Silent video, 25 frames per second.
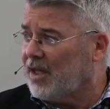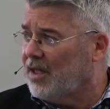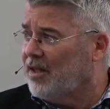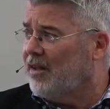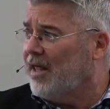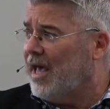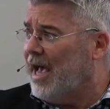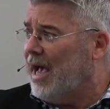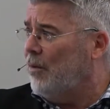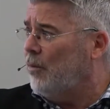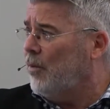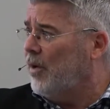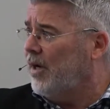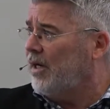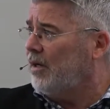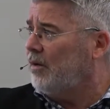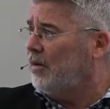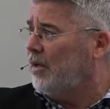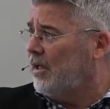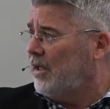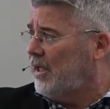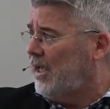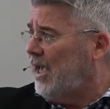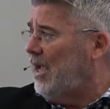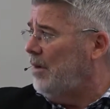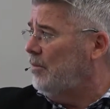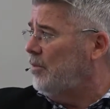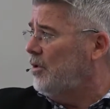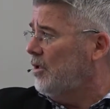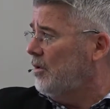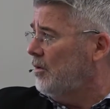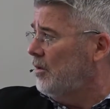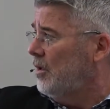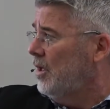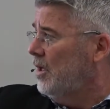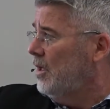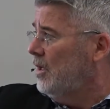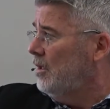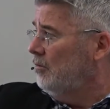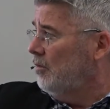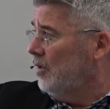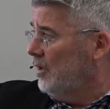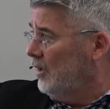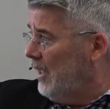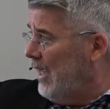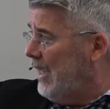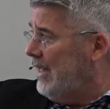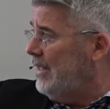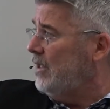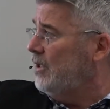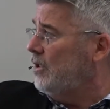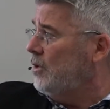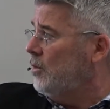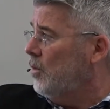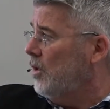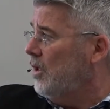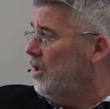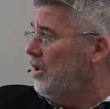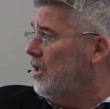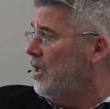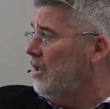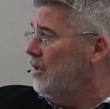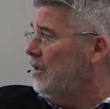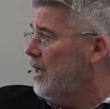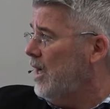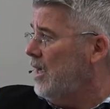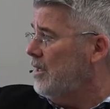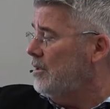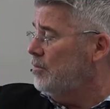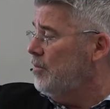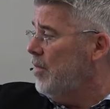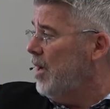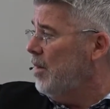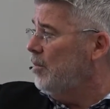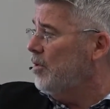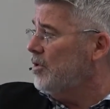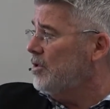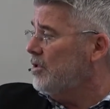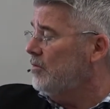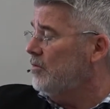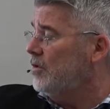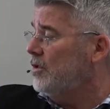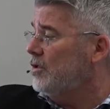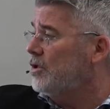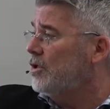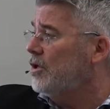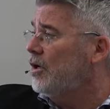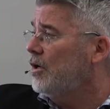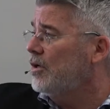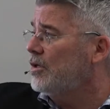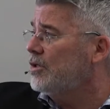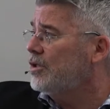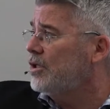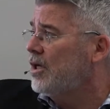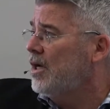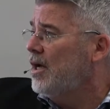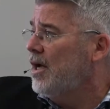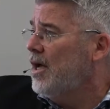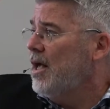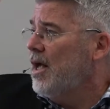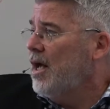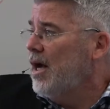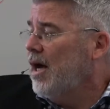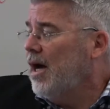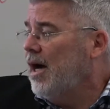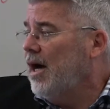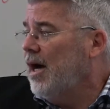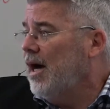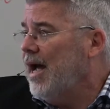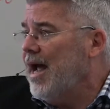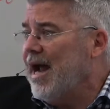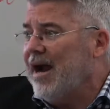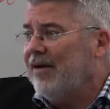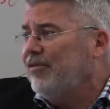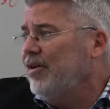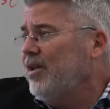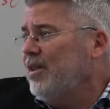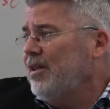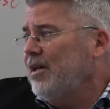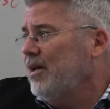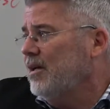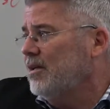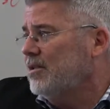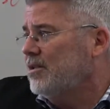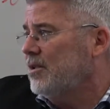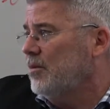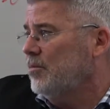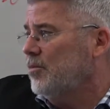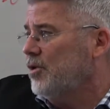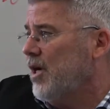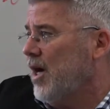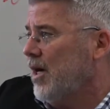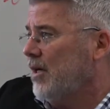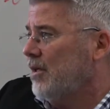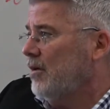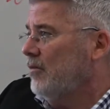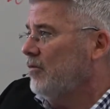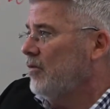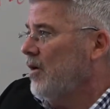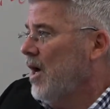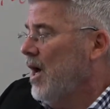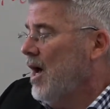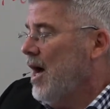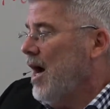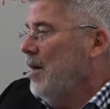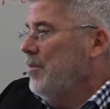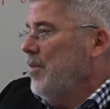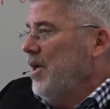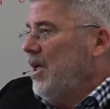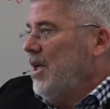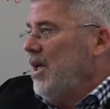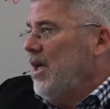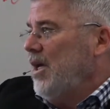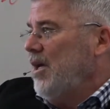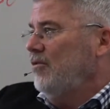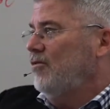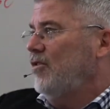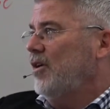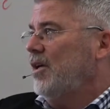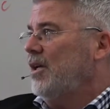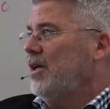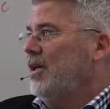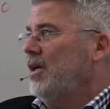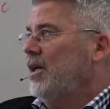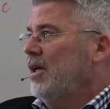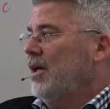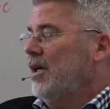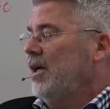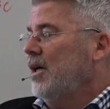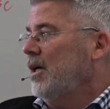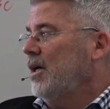that when it came to relating to one another as members of the church, everything is subjective. I mean, even